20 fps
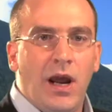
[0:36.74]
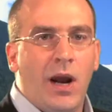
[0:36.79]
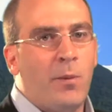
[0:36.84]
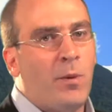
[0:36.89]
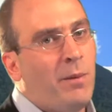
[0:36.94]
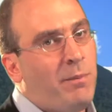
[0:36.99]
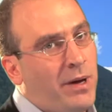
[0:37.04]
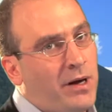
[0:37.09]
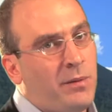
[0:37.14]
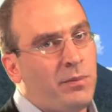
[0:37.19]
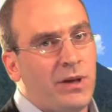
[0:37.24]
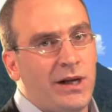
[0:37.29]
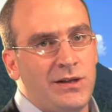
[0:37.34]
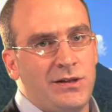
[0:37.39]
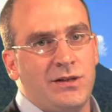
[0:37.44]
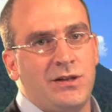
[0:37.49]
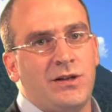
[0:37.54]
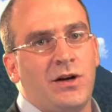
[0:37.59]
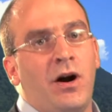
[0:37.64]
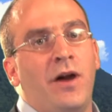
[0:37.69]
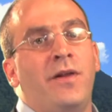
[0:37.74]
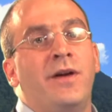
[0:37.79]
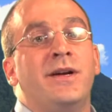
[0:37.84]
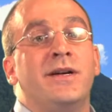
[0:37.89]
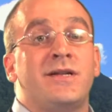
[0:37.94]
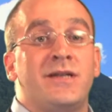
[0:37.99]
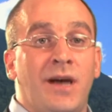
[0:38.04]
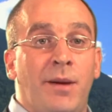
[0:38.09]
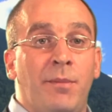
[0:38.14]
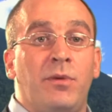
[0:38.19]
And what better place to start than
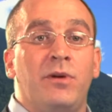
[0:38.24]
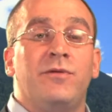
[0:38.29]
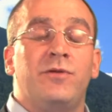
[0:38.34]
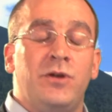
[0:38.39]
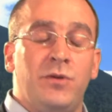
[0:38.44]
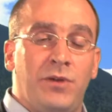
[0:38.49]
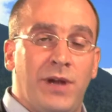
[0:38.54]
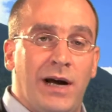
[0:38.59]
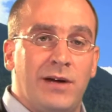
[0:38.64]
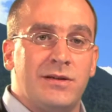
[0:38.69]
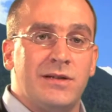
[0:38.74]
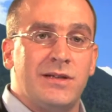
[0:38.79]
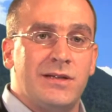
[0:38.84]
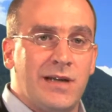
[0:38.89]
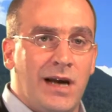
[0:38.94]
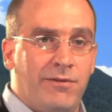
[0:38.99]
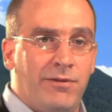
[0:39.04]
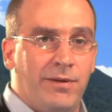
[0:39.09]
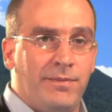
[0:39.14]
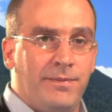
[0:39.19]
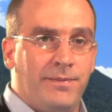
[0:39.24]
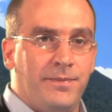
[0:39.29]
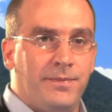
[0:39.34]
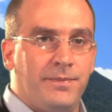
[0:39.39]
December of 2007?